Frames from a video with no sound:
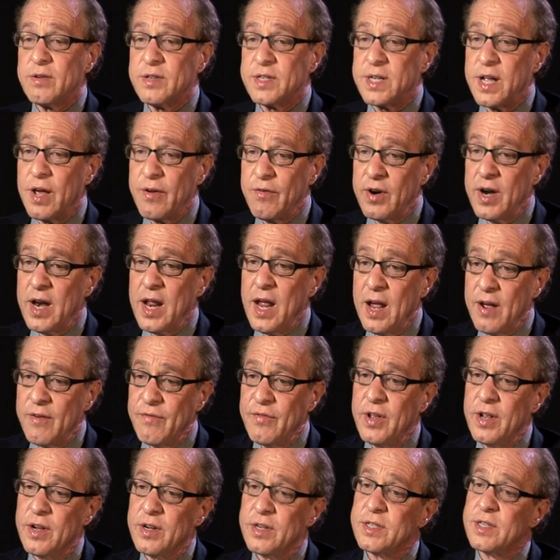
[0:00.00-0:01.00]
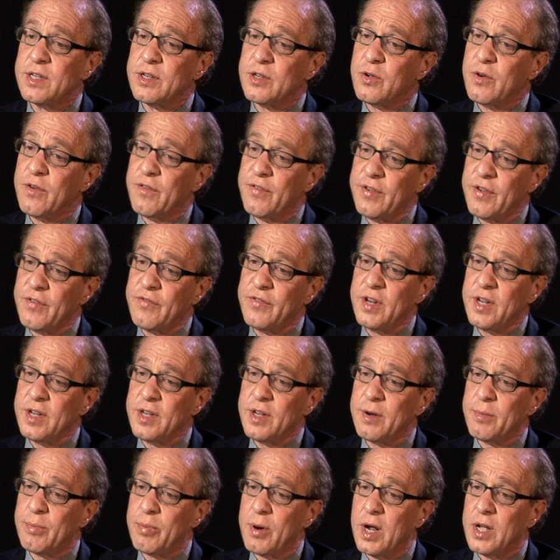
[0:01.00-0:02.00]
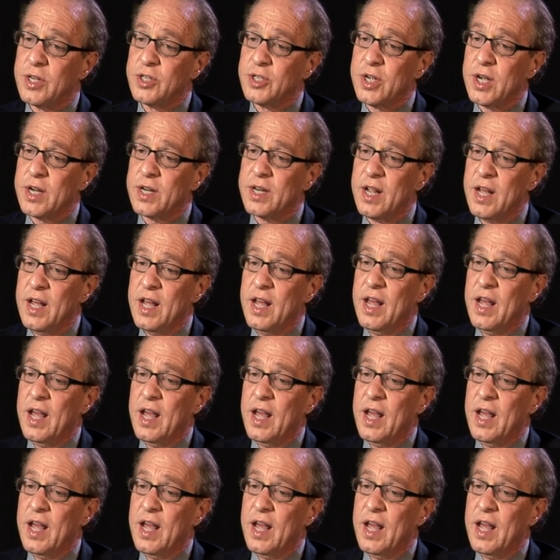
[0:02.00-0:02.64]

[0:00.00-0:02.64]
seven and a half years into a 15-year project,